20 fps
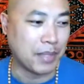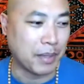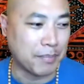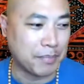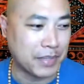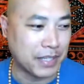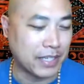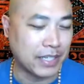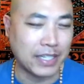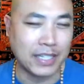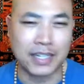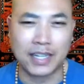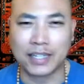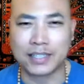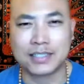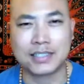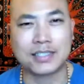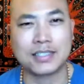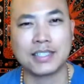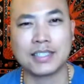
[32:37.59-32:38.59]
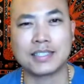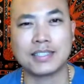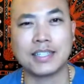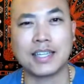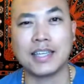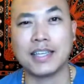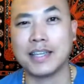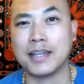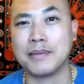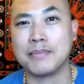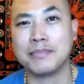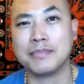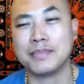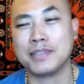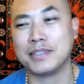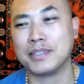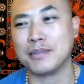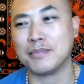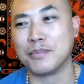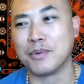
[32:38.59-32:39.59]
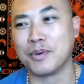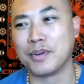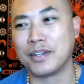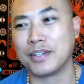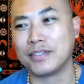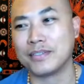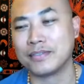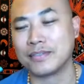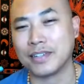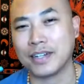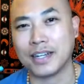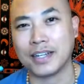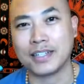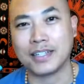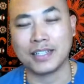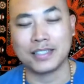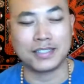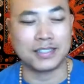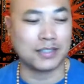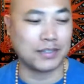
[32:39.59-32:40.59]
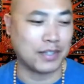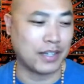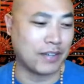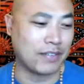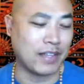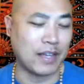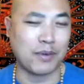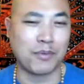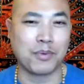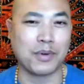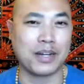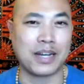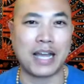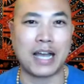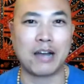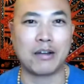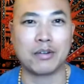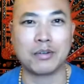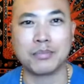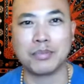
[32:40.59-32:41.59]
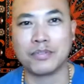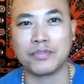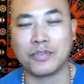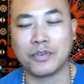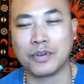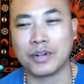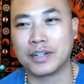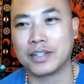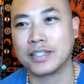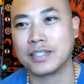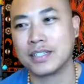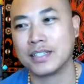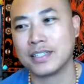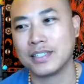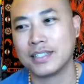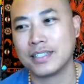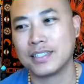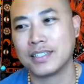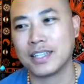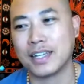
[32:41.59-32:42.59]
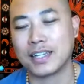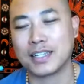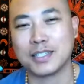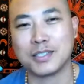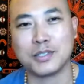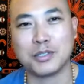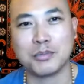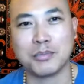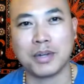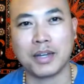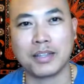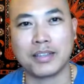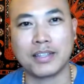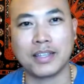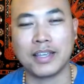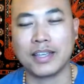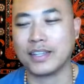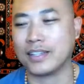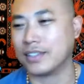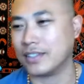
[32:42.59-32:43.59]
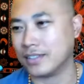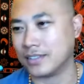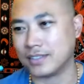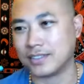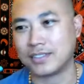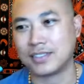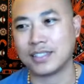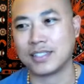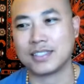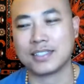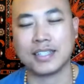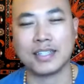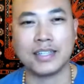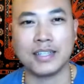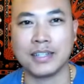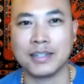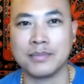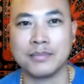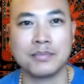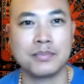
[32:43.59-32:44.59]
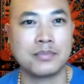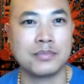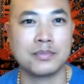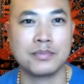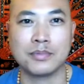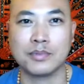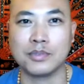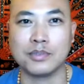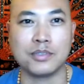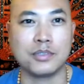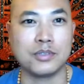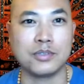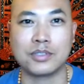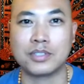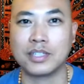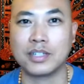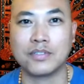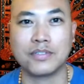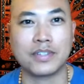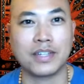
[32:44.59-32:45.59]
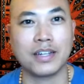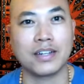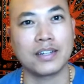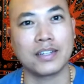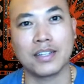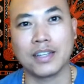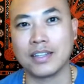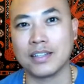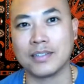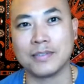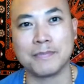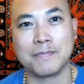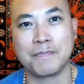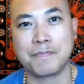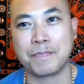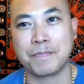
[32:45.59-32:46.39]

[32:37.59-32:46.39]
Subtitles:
thinking like 6 a.m. in the morning, right? I still have that 1 hour before that I can do my thing, and then 6 a.m. we'll do self-care together,